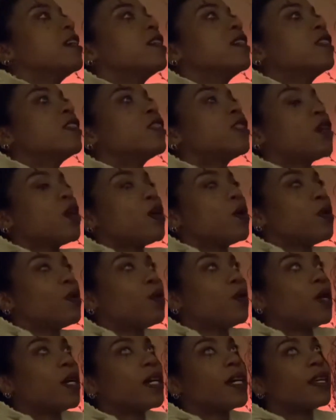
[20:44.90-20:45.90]

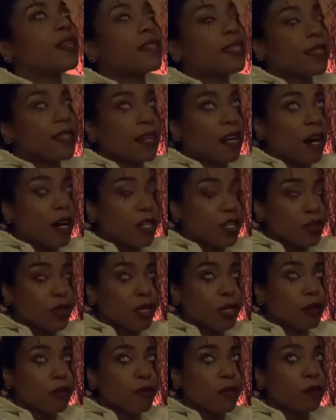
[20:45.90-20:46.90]
So The
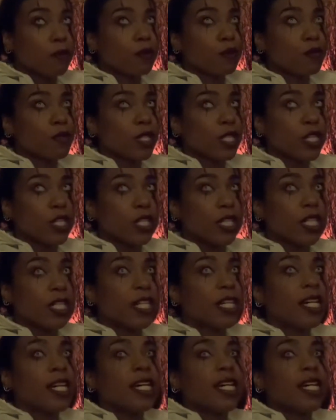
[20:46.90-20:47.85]
Conjuring 3 was really good.